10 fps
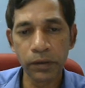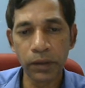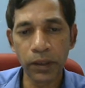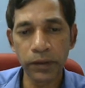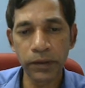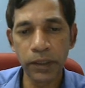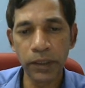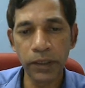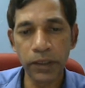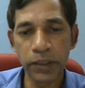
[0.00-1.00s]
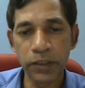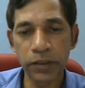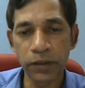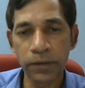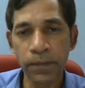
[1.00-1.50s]
R3 Kleene
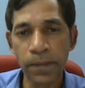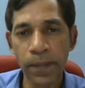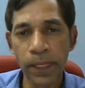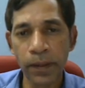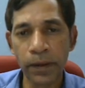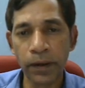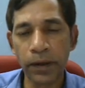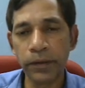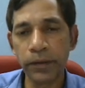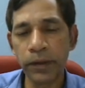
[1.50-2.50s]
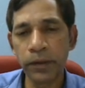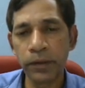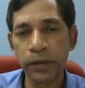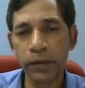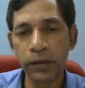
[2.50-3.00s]
star, and
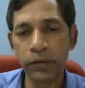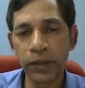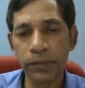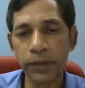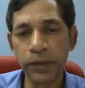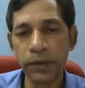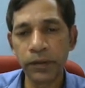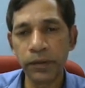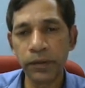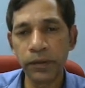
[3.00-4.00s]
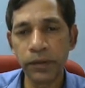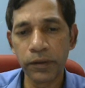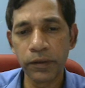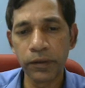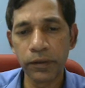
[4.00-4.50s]
then you have the
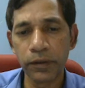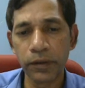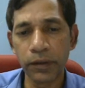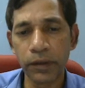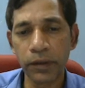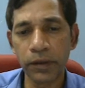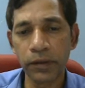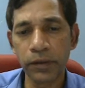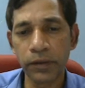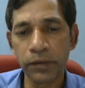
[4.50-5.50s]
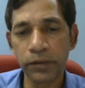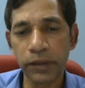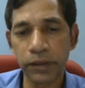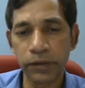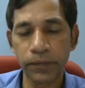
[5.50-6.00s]

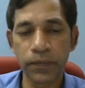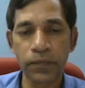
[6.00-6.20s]
R6.